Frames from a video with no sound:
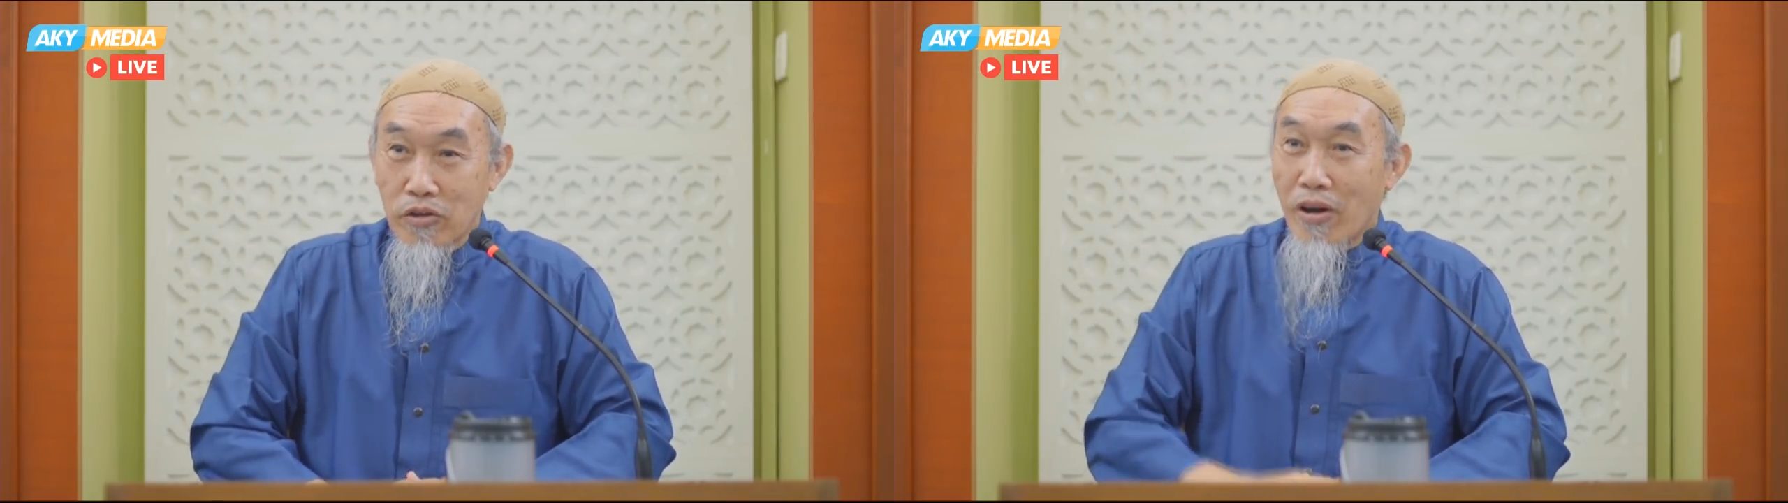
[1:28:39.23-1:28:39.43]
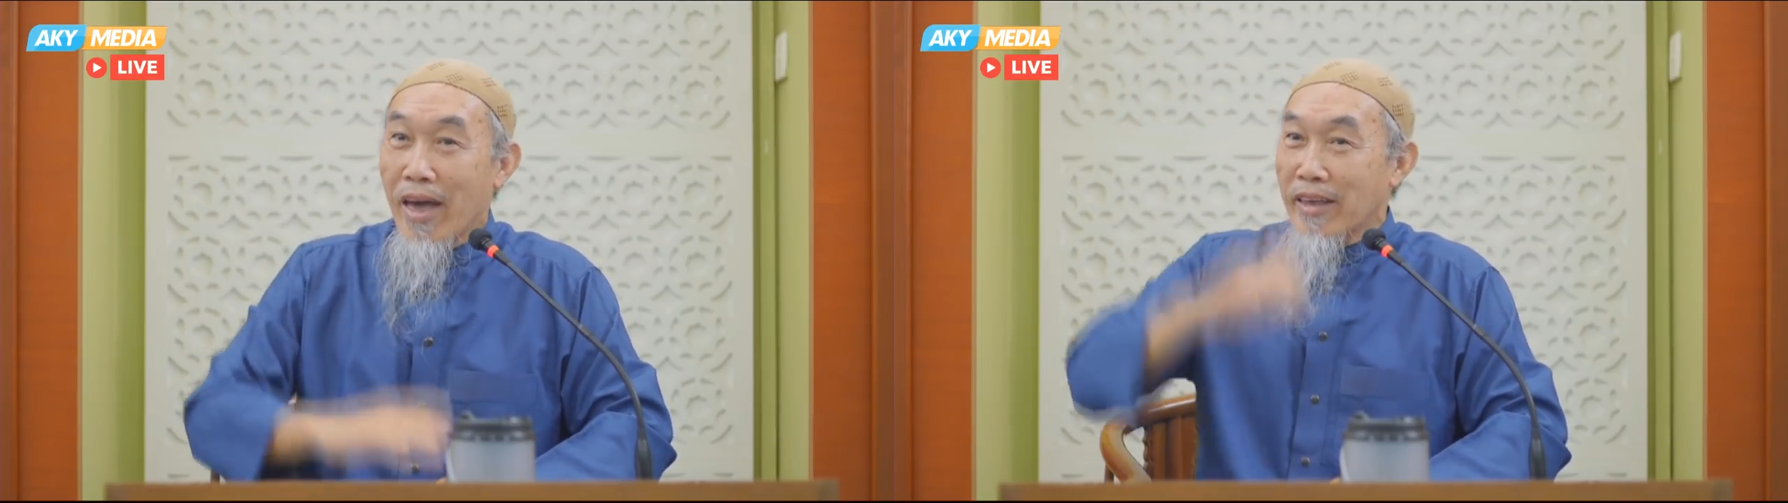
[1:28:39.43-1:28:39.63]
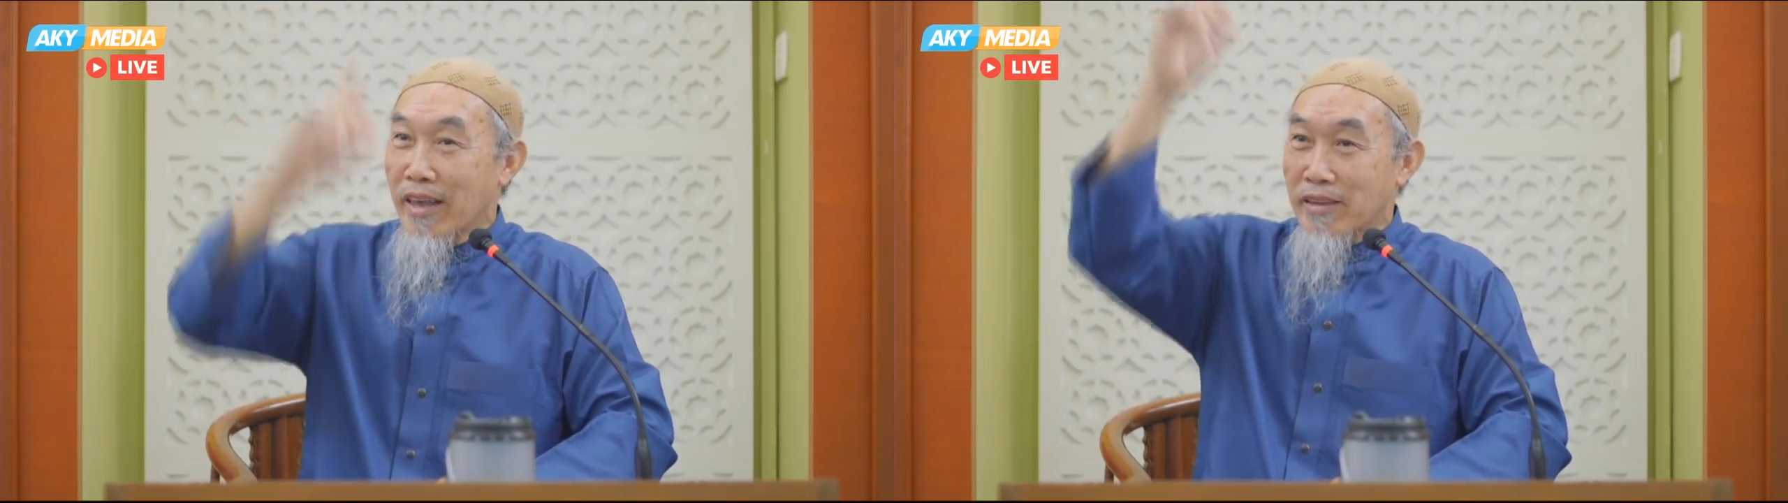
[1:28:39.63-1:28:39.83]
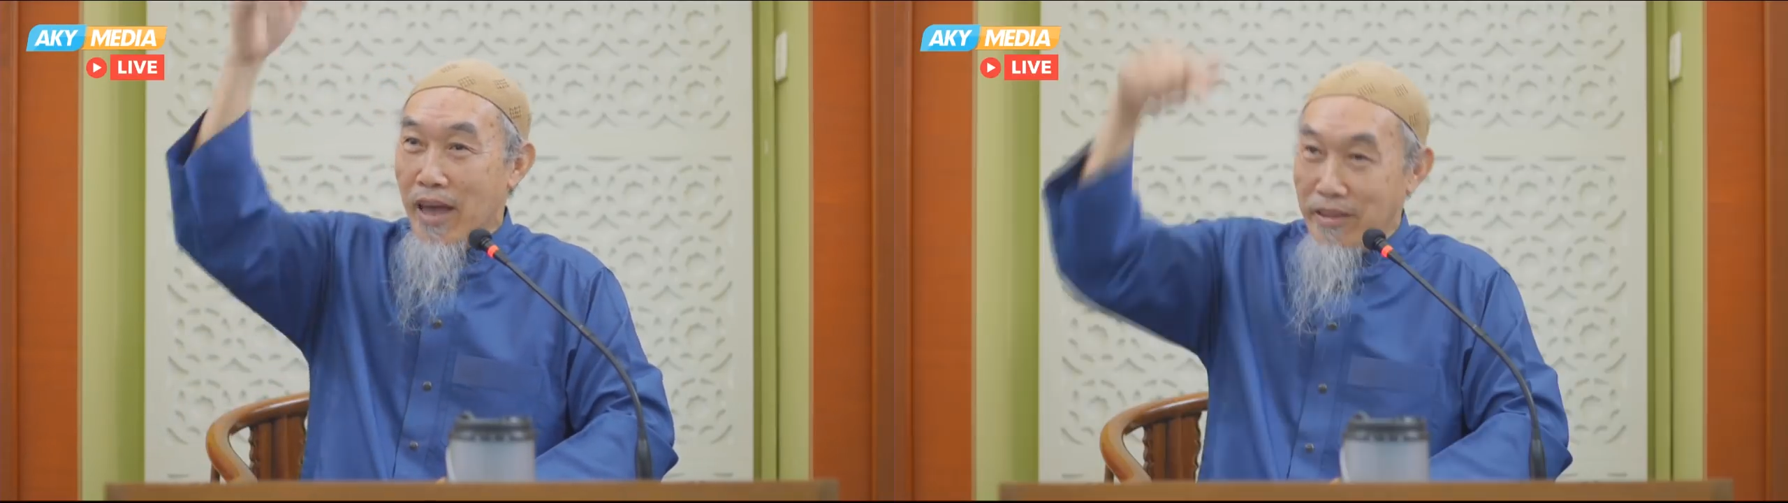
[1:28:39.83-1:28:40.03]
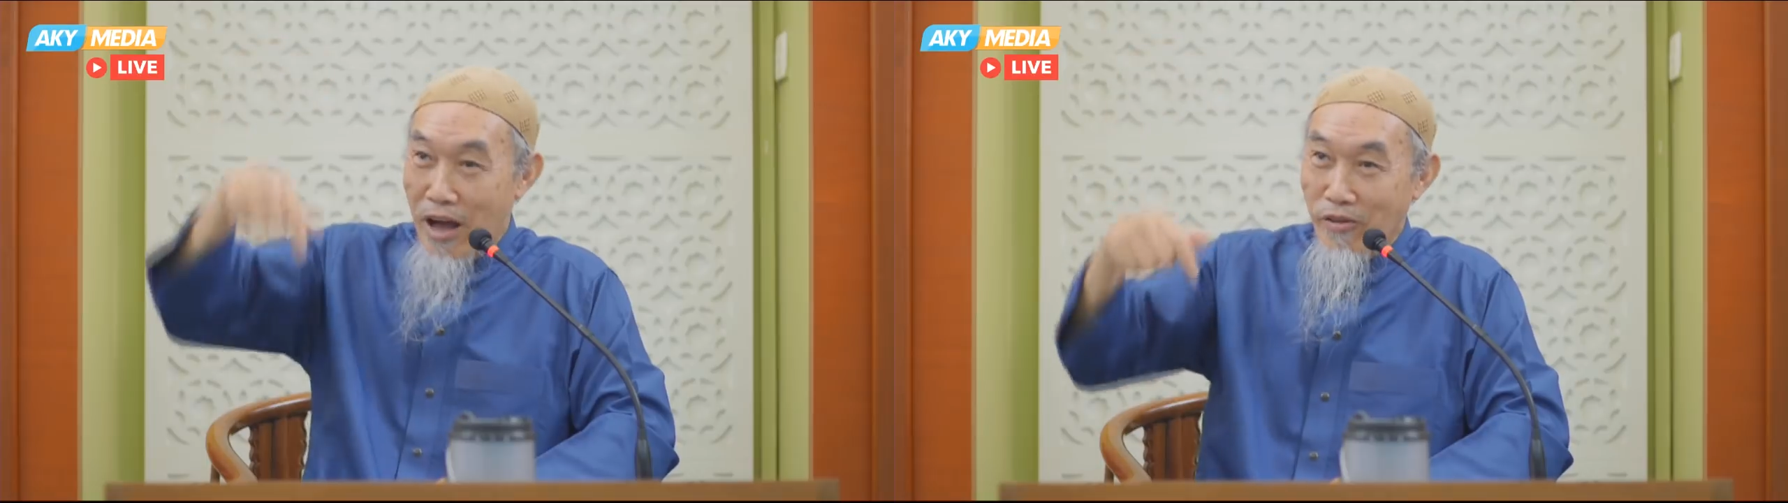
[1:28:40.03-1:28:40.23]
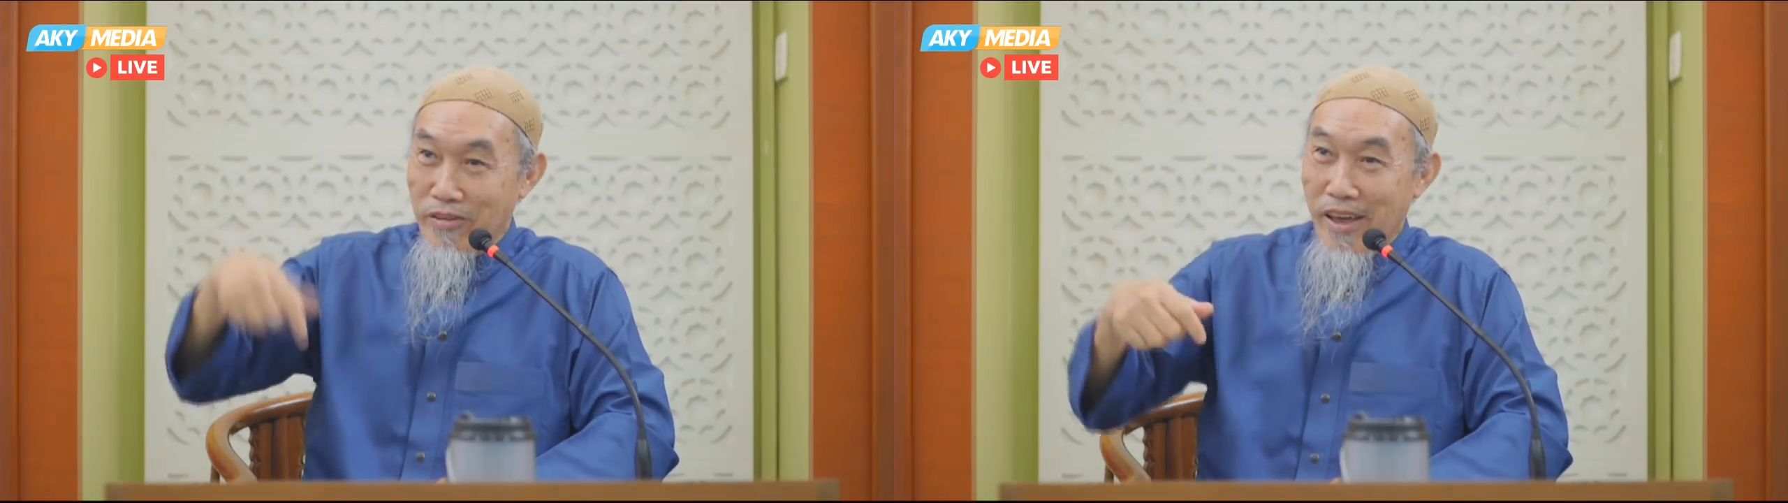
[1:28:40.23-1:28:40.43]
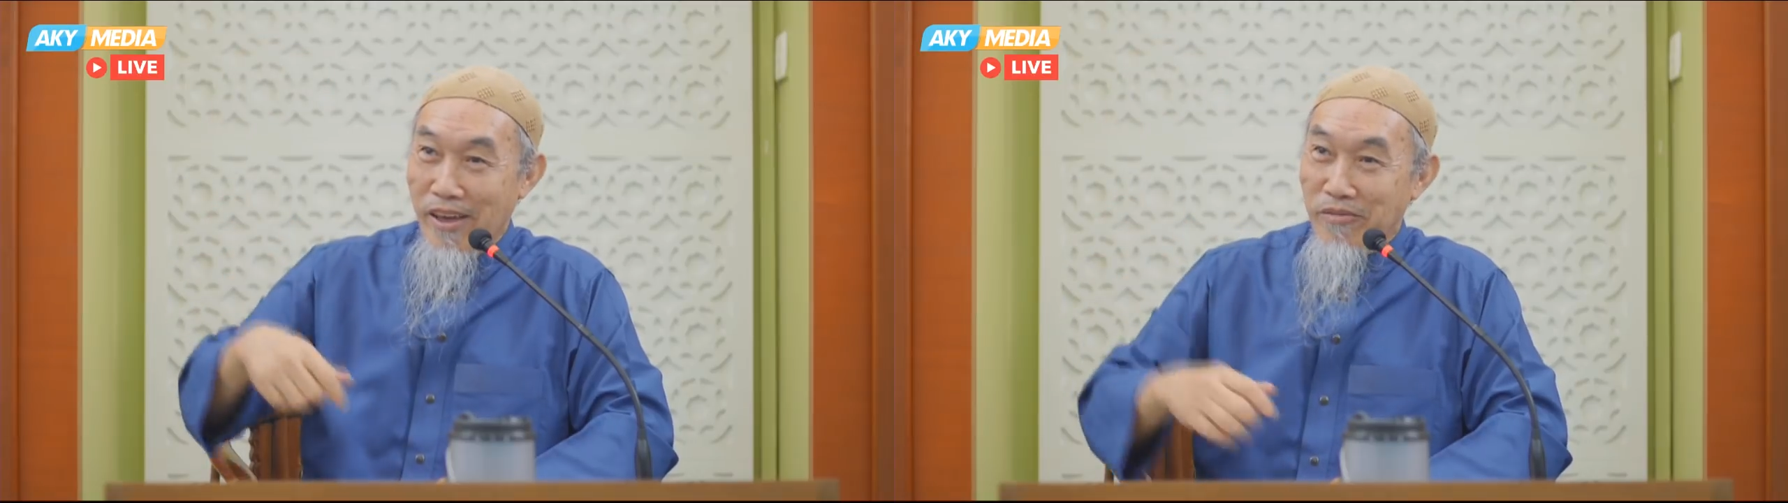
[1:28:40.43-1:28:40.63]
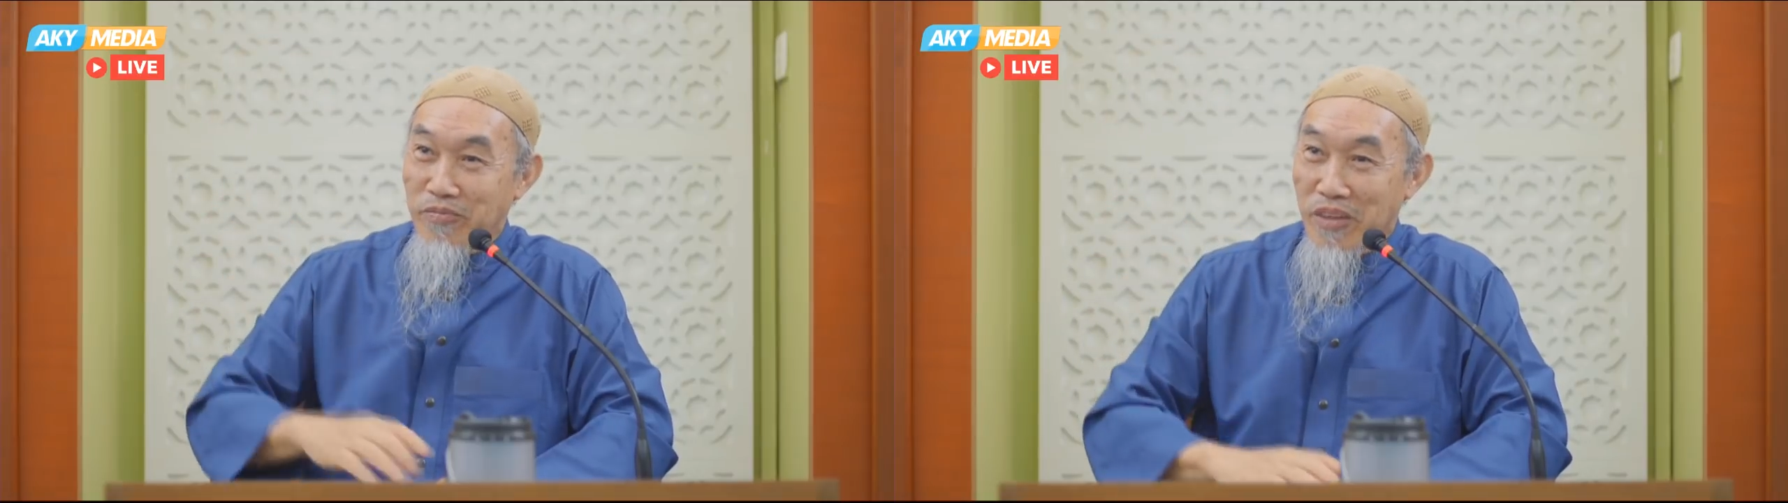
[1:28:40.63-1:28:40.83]
Not hanging there, down
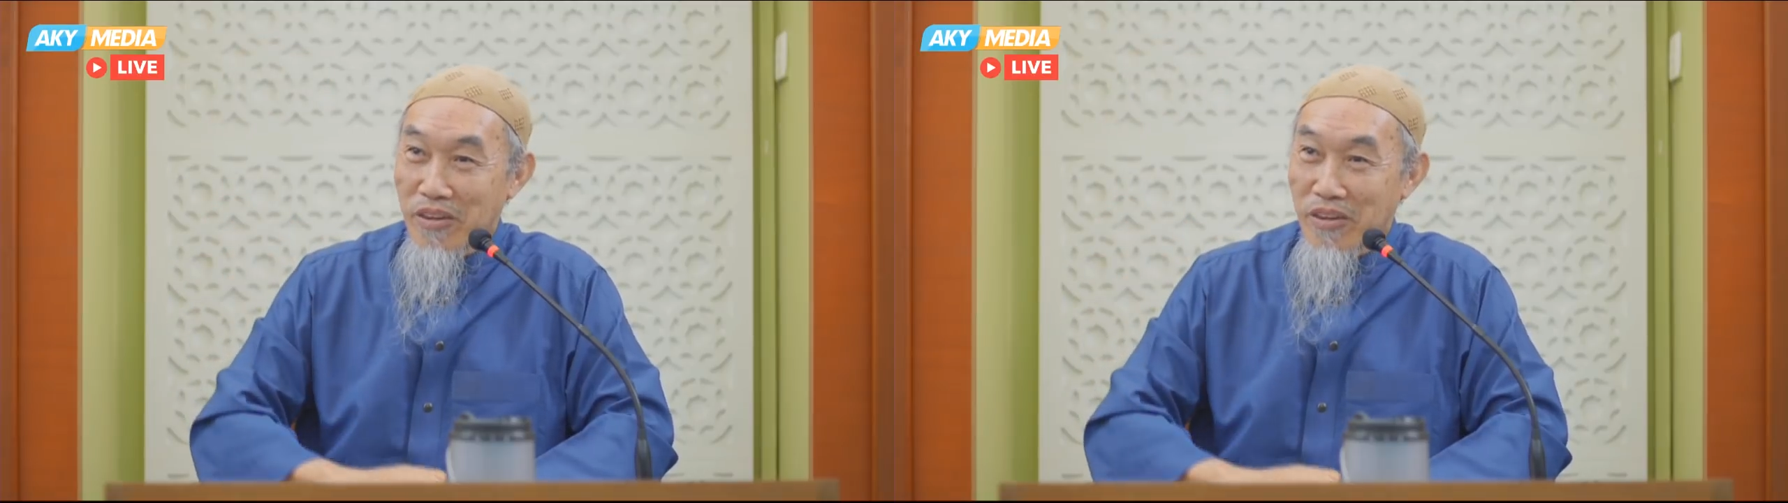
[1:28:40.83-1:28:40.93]
there.